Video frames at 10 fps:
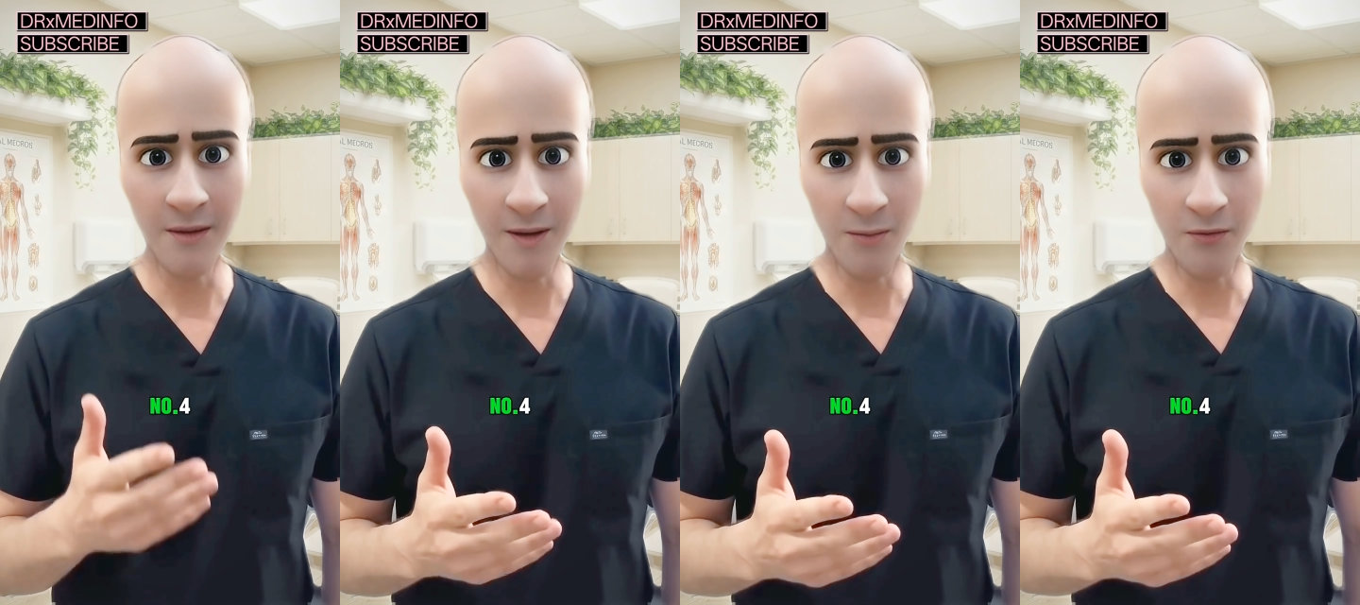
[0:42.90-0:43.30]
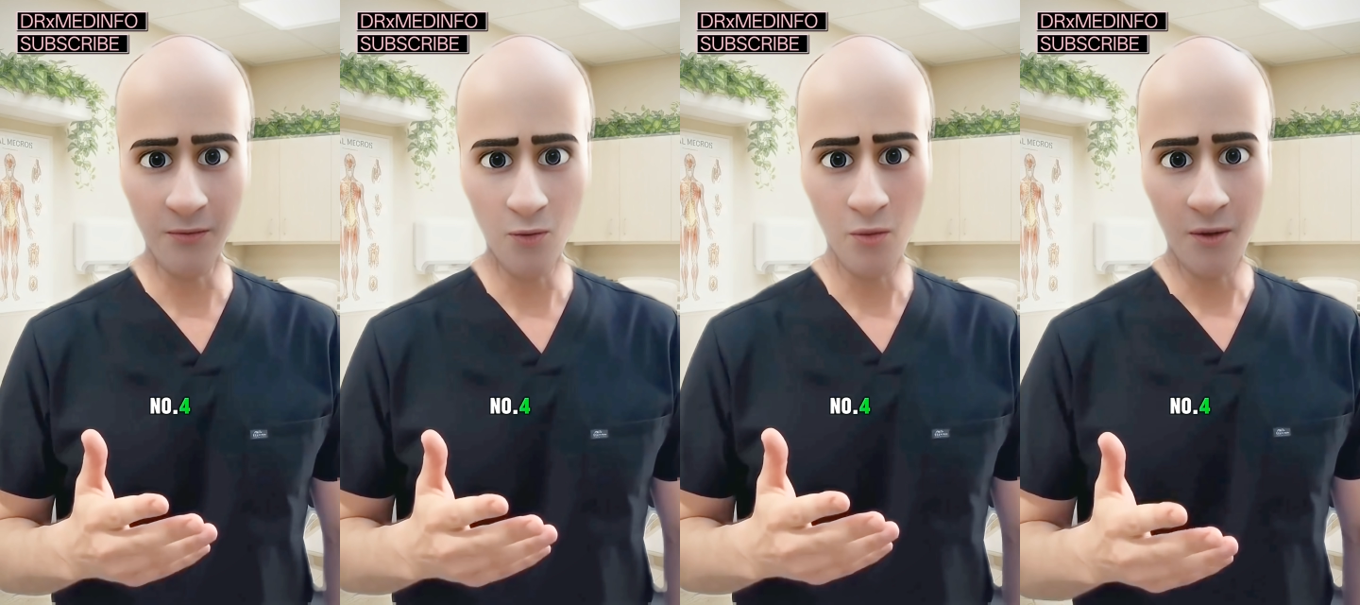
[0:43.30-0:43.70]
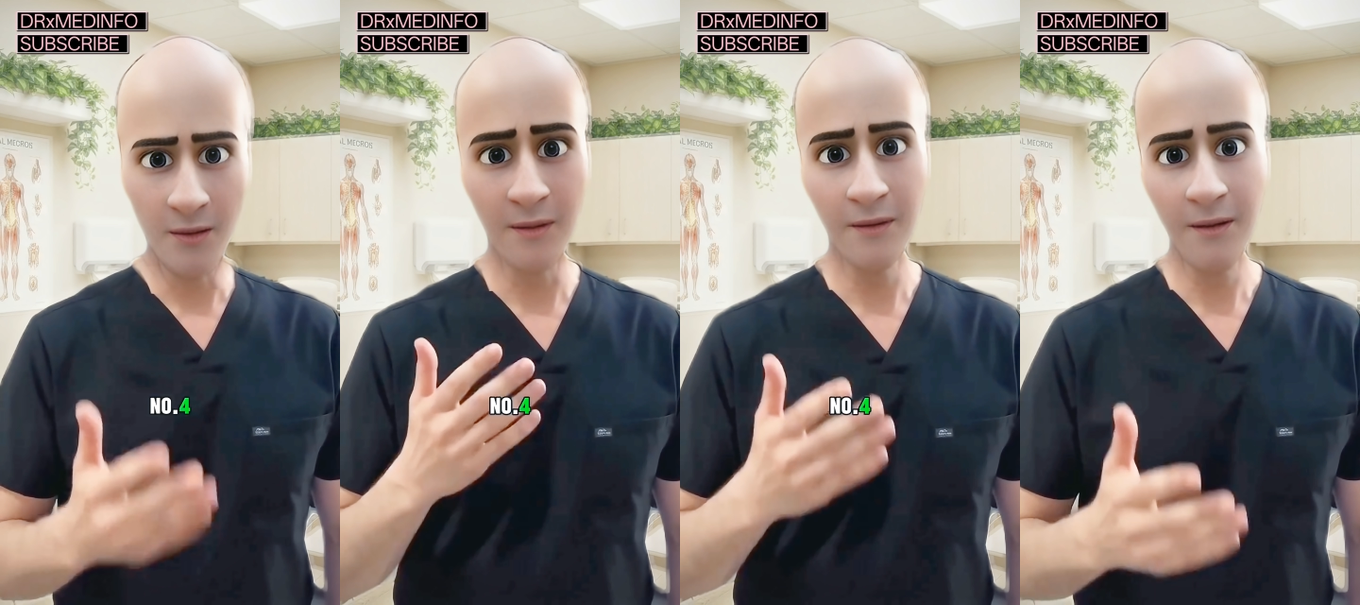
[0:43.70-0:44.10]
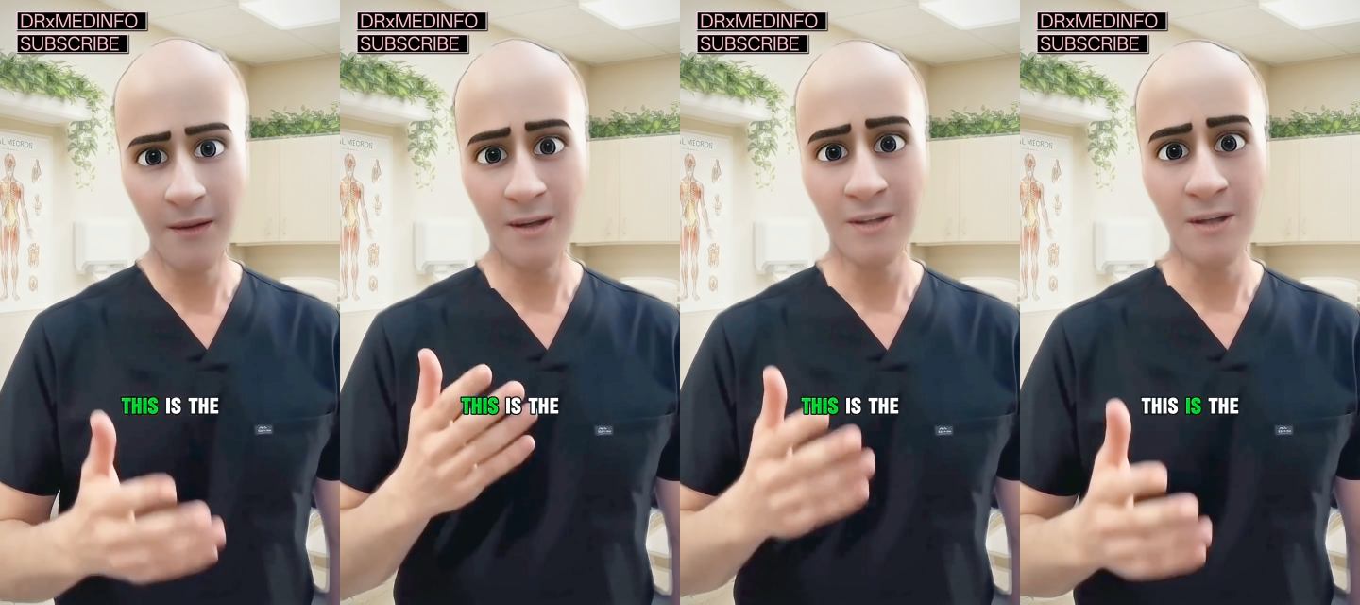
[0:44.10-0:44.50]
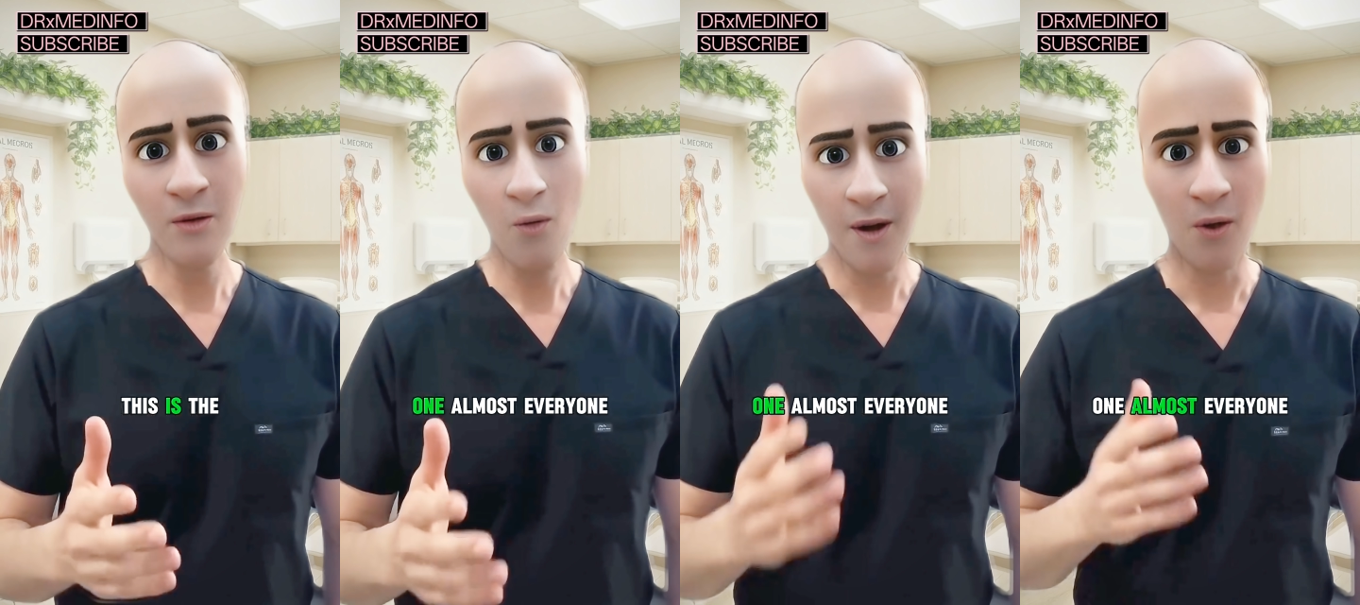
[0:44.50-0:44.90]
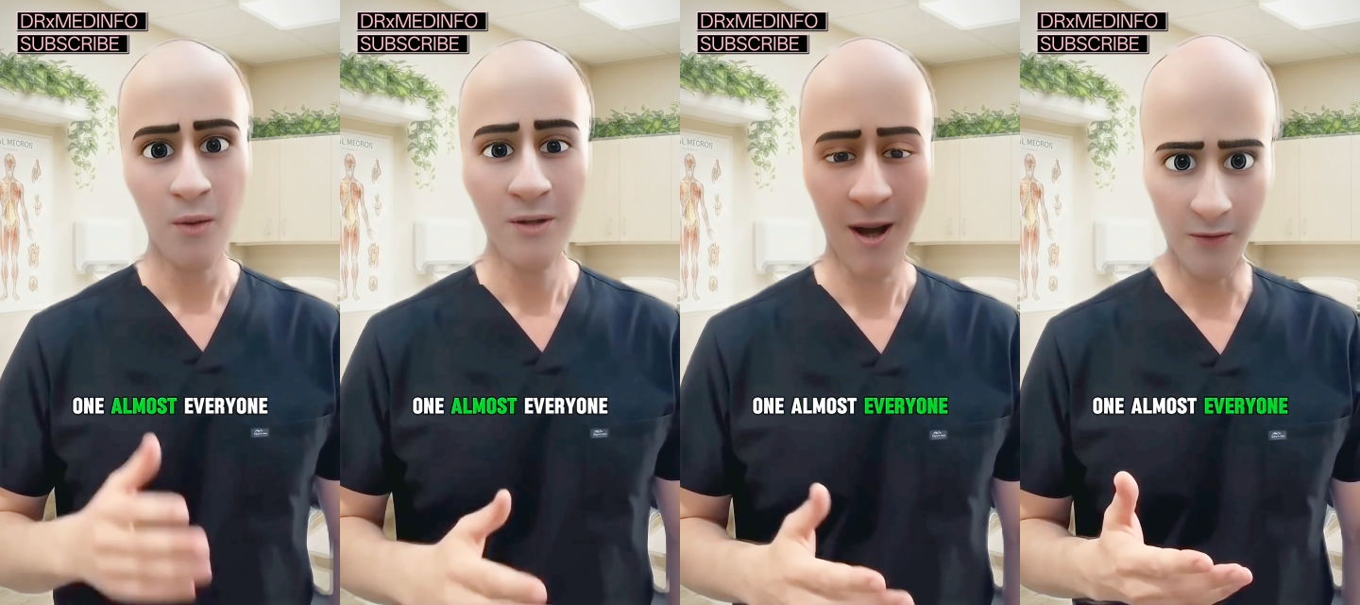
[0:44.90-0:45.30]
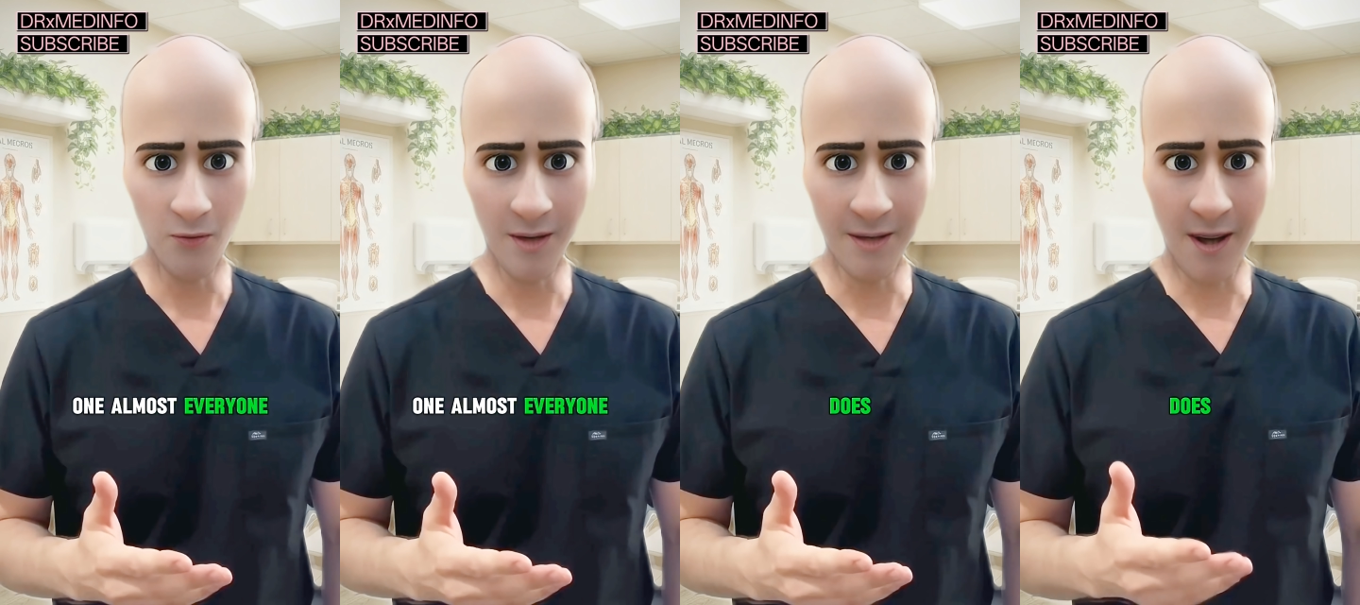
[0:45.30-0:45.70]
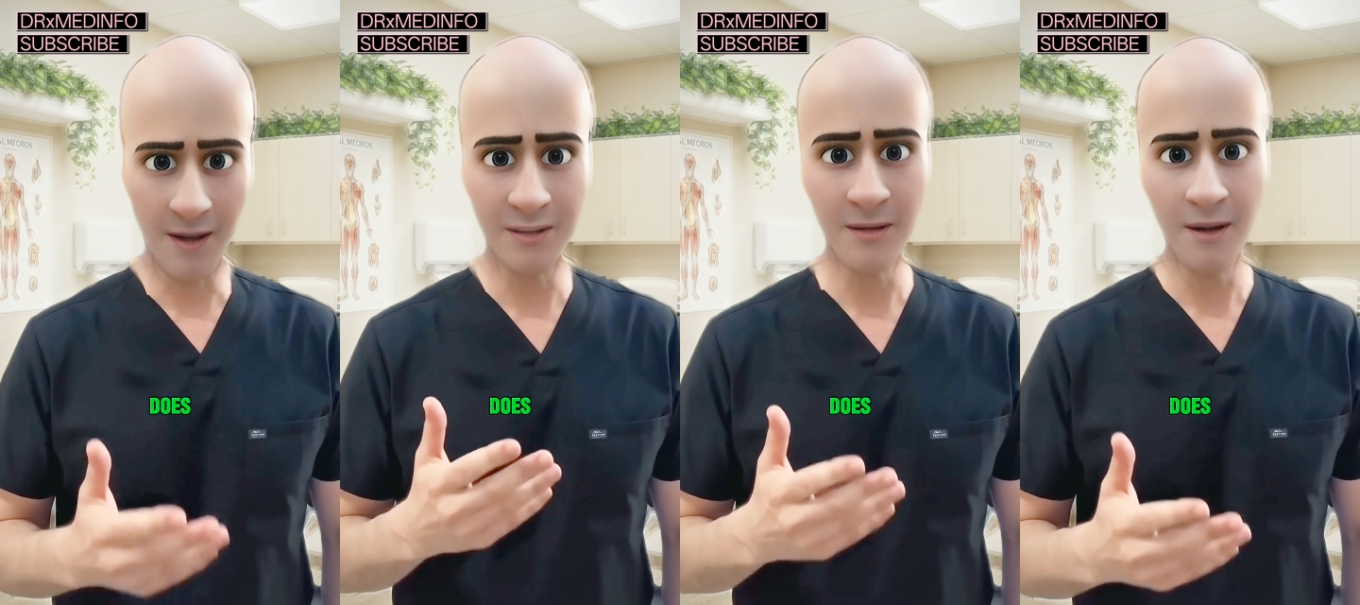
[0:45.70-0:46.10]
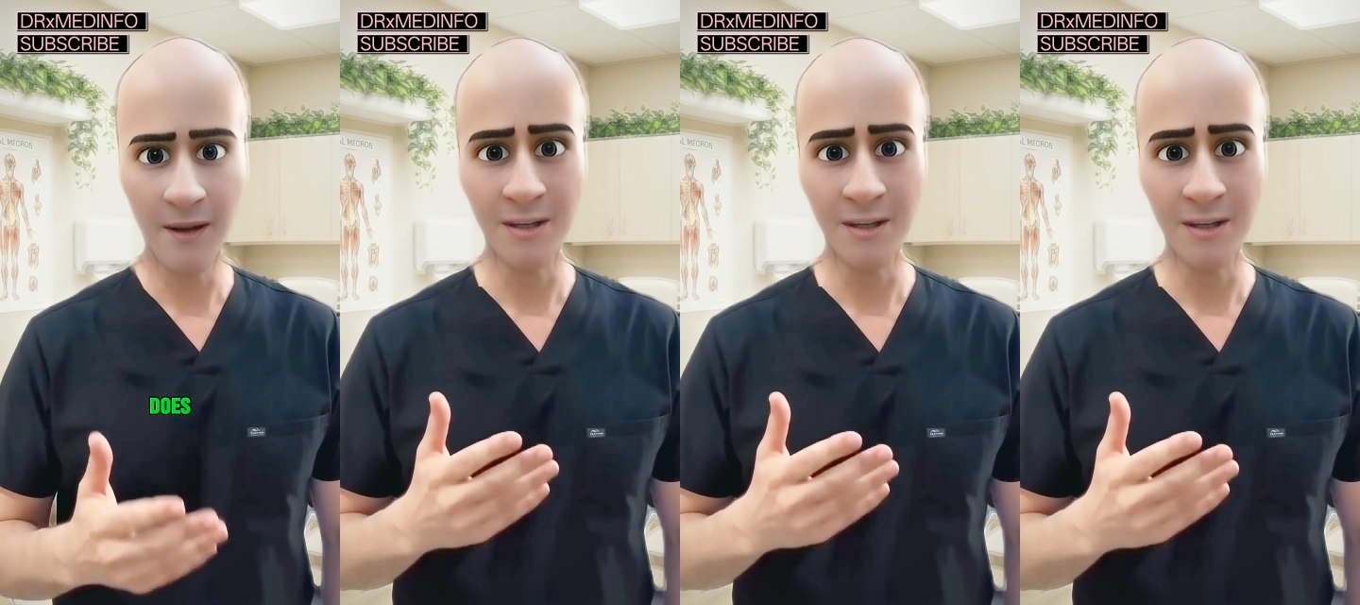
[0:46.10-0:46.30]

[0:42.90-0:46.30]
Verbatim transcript: Number four, this is the one almost everyone does.